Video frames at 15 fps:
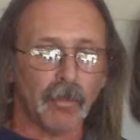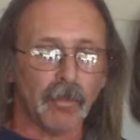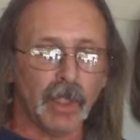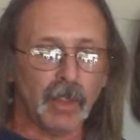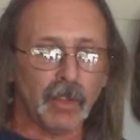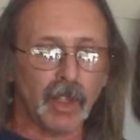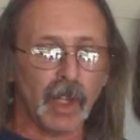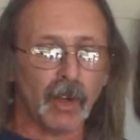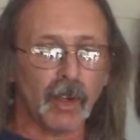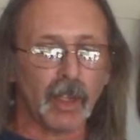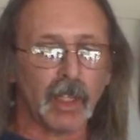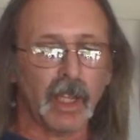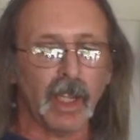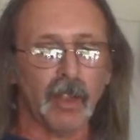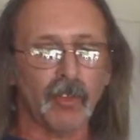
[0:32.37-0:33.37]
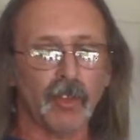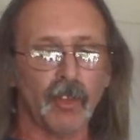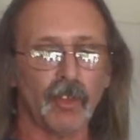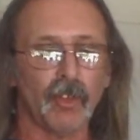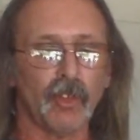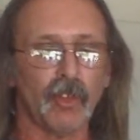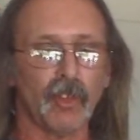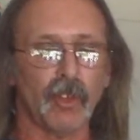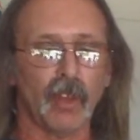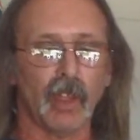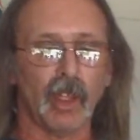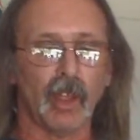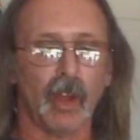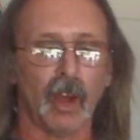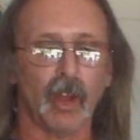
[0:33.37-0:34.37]
Mid-tower cases
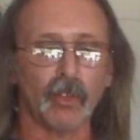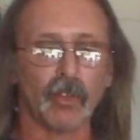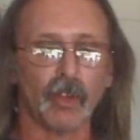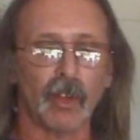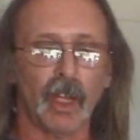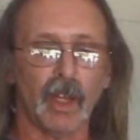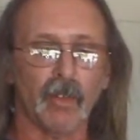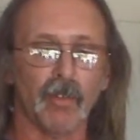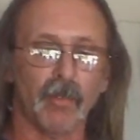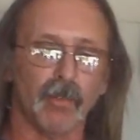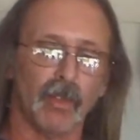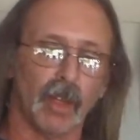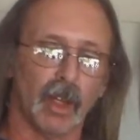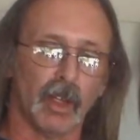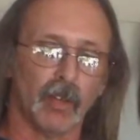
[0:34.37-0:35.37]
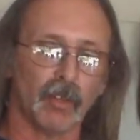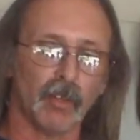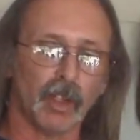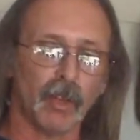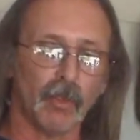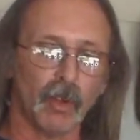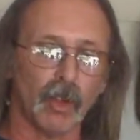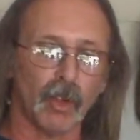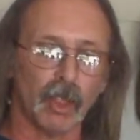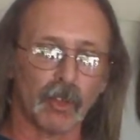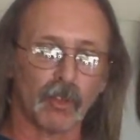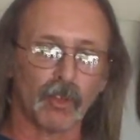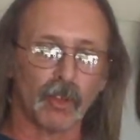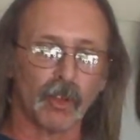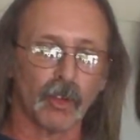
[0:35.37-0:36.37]
also have several
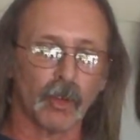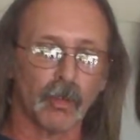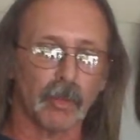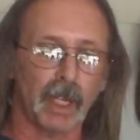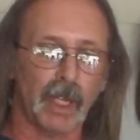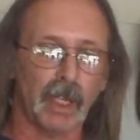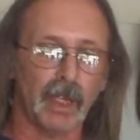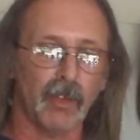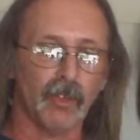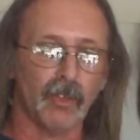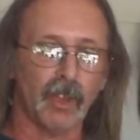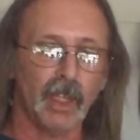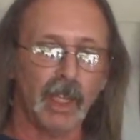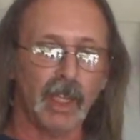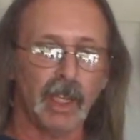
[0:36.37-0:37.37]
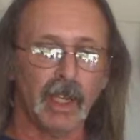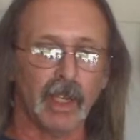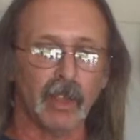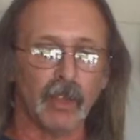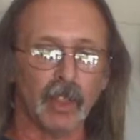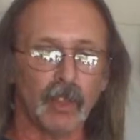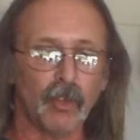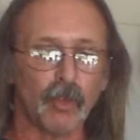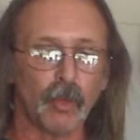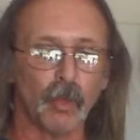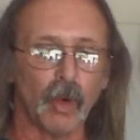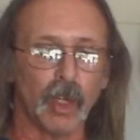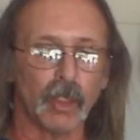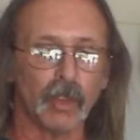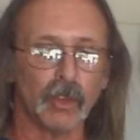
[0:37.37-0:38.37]
external bays and at least
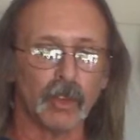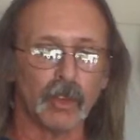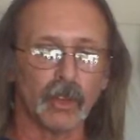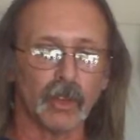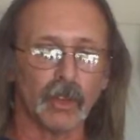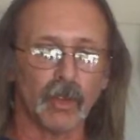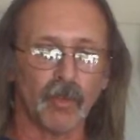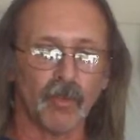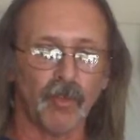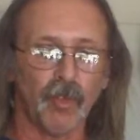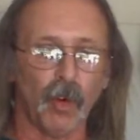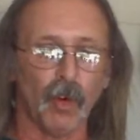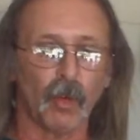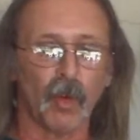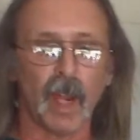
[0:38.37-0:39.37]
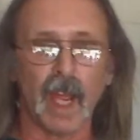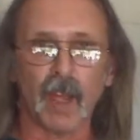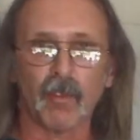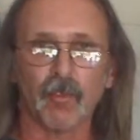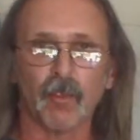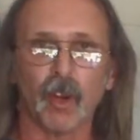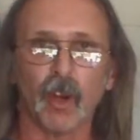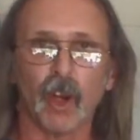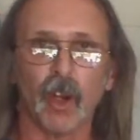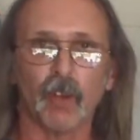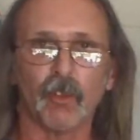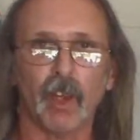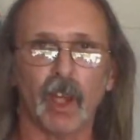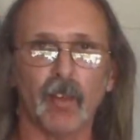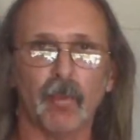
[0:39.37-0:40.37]
one full rack for
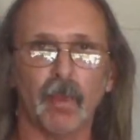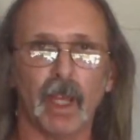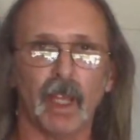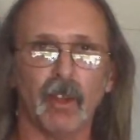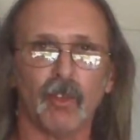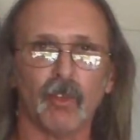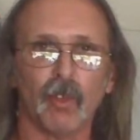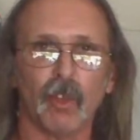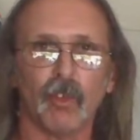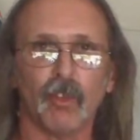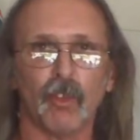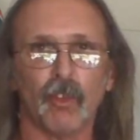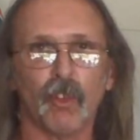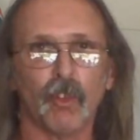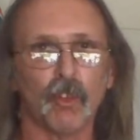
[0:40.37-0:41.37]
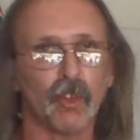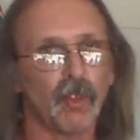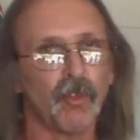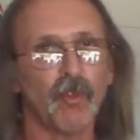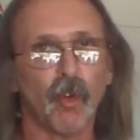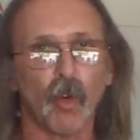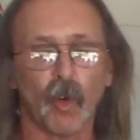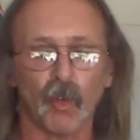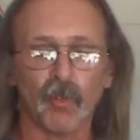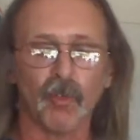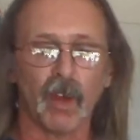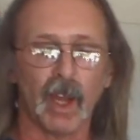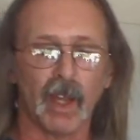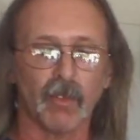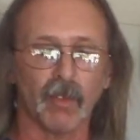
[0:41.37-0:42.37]
hard drive bays, which is usually 4 or
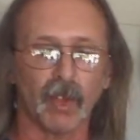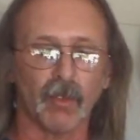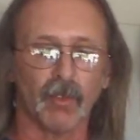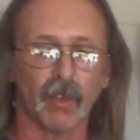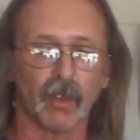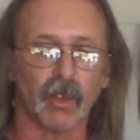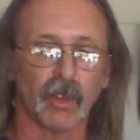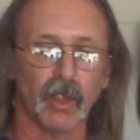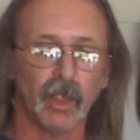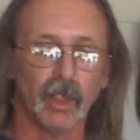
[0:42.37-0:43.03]
5 different